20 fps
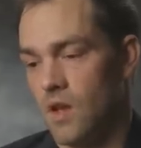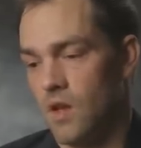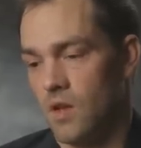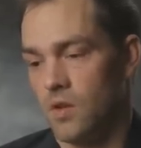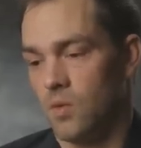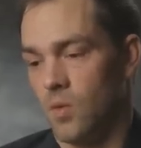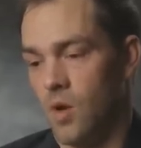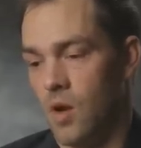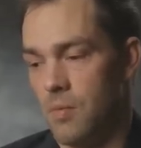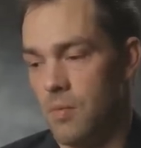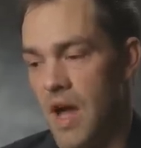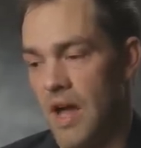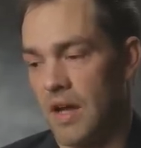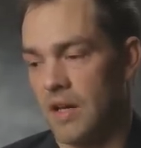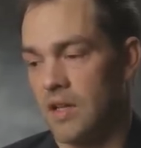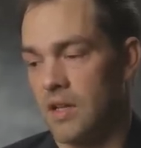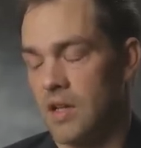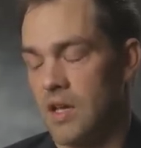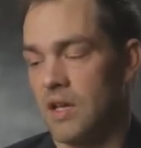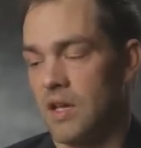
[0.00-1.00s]
went back into
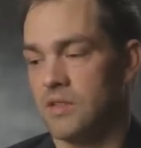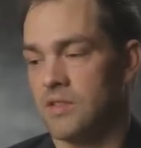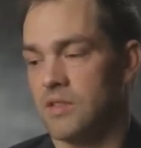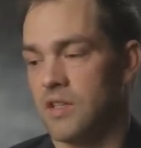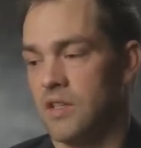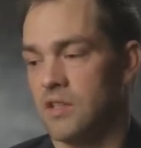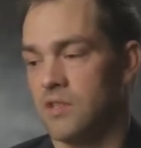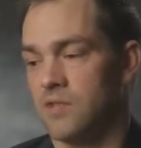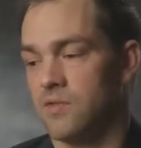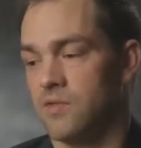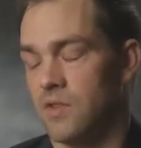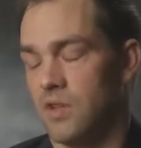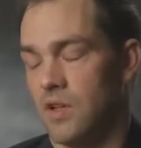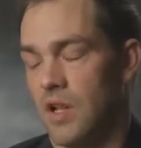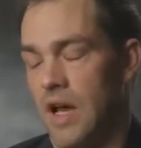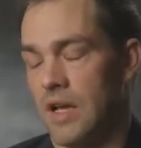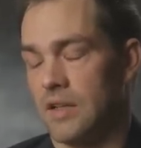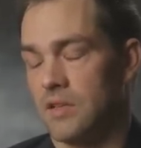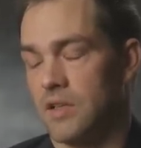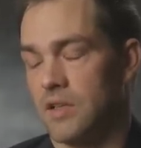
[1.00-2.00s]
the aid station for the
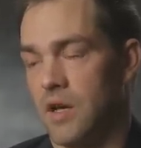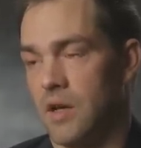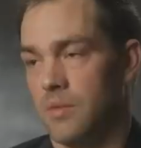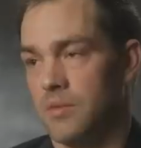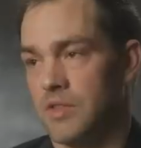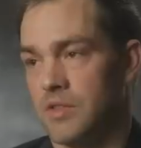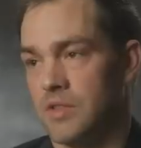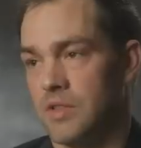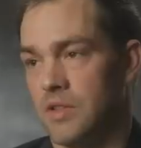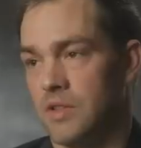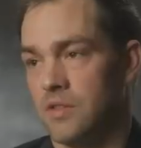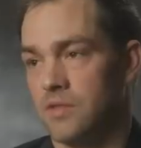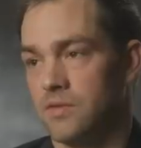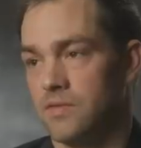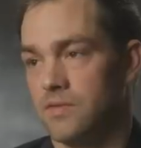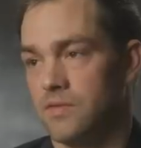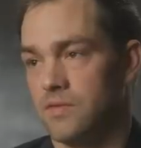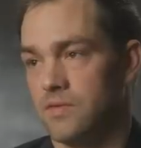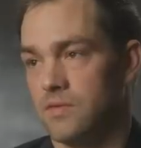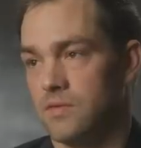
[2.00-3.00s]
last time to see if
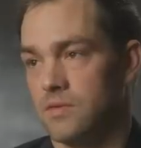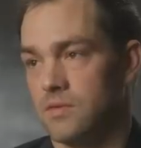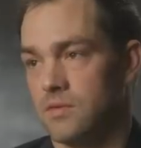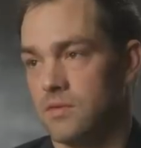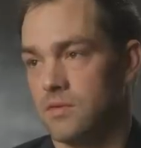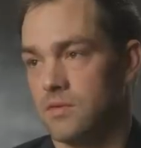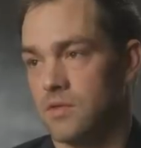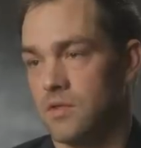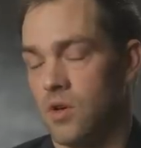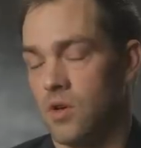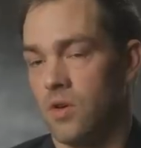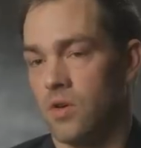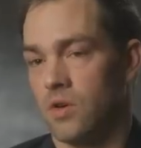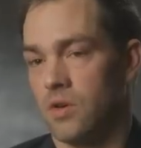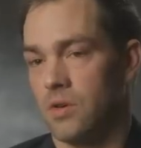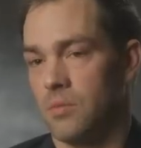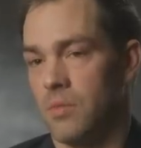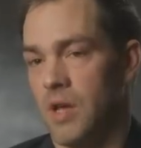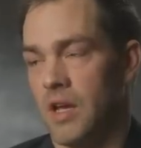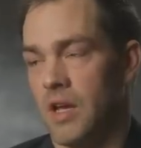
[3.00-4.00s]
Kirk had
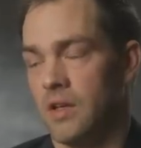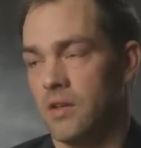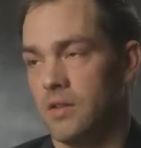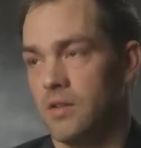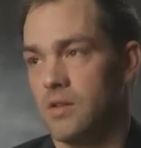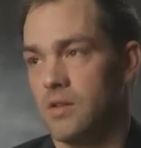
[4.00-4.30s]
made it.